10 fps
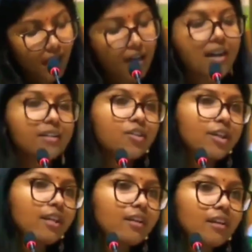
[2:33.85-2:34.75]
a
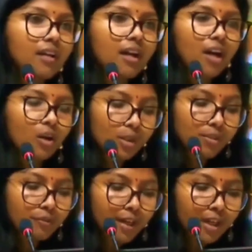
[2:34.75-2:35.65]
country
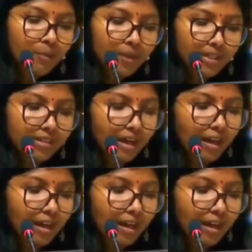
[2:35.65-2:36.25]
whose fingerprints